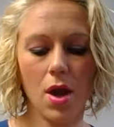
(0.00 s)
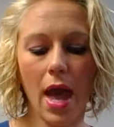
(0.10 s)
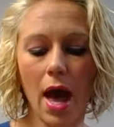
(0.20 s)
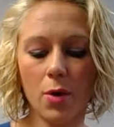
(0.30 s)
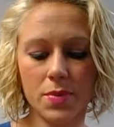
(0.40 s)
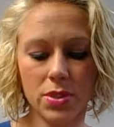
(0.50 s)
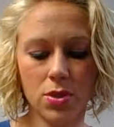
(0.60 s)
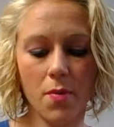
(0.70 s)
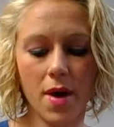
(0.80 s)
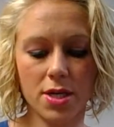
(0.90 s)
Helps
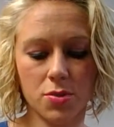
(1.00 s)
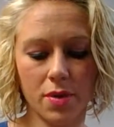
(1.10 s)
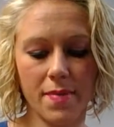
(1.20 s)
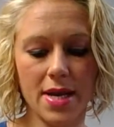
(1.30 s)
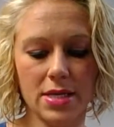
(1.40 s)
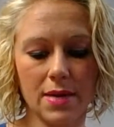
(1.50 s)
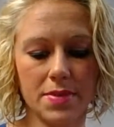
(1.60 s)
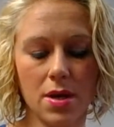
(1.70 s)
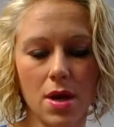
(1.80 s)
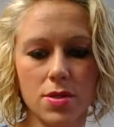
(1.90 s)
so much with my
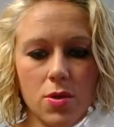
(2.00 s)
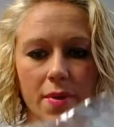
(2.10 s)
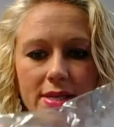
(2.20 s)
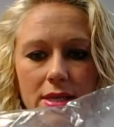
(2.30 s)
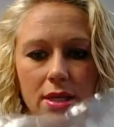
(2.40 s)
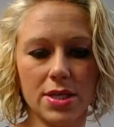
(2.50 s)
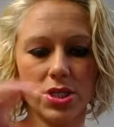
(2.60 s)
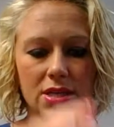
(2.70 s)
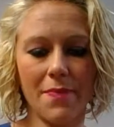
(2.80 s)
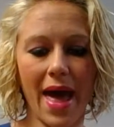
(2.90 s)
tips. So basically it's
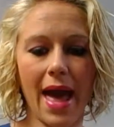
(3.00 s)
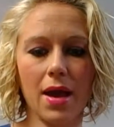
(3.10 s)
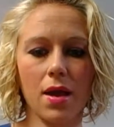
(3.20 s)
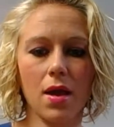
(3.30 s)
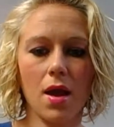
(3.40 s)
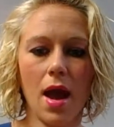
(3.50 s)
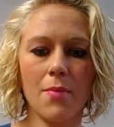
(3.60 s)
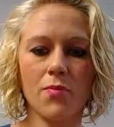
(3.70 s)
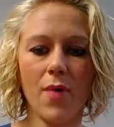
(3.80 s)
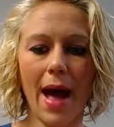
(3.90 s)
just a bag.
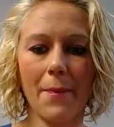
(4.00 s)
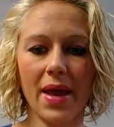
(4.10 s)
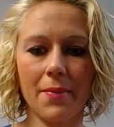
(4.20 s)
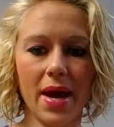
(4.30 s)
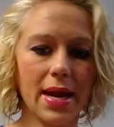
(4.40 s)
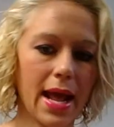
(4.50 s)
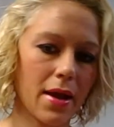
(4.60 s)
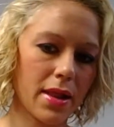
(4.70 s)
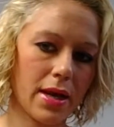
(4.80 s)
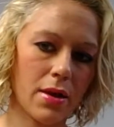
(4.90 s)
I'm wrapping my
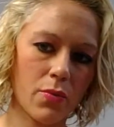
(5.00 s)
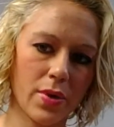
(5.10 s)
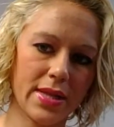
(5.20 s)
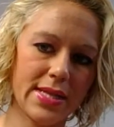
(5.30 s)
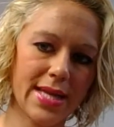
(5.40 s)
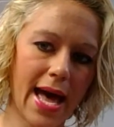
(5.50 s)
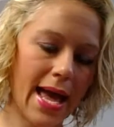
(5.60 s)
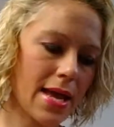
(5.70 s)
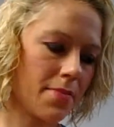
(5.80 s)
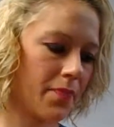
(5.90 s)
nail in it really
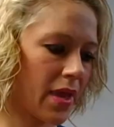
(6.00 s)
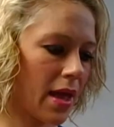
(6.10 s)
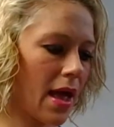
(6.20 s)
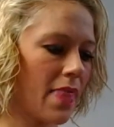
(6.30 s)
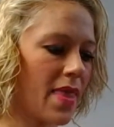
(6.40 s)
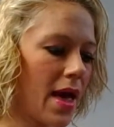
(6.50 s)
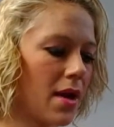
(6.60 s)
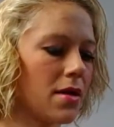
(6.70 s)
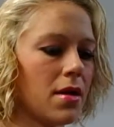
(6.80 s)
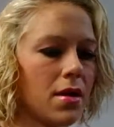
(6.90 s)
tight, and
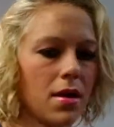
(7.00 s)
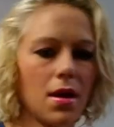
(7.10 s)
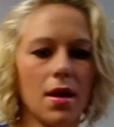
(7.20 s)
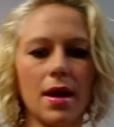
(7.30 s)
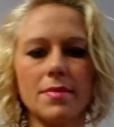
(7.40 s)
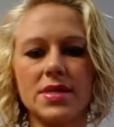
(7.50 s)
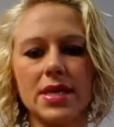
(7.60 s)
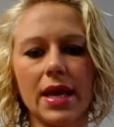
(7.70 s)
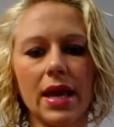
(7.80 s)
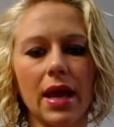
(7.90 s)
then I'm
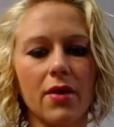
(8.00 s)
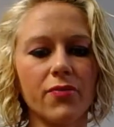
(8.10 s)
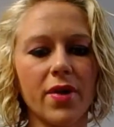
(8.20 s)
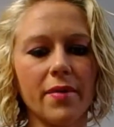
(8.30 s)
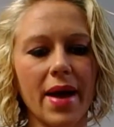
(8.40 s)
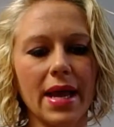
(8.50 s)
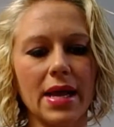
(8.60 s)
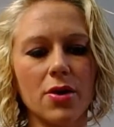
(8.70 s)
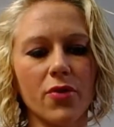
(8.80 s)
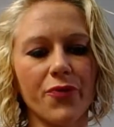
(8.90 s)
sticking it in front of my
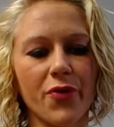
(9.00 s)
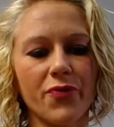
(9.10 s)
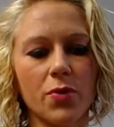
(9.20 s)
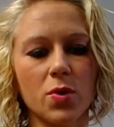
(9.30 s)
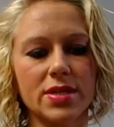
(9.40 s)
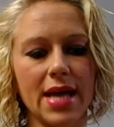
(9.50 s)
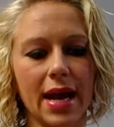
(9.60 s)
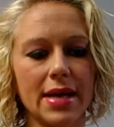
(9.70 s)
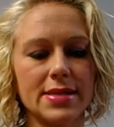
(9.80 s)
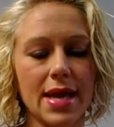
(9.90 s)
heater for a few more
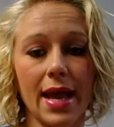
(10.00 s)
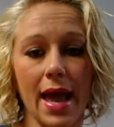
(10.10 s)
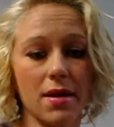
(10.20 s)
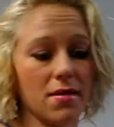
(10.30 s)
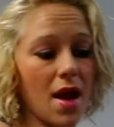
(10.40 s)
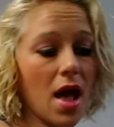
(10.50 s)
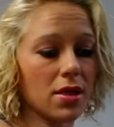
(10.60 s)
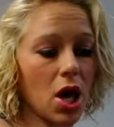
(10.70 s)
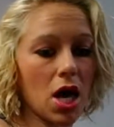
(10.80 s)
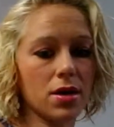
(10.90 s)
seconds. Again, not
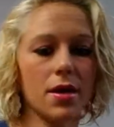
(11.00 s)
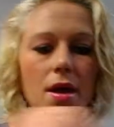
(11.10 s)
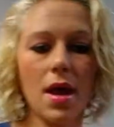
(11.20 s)
long.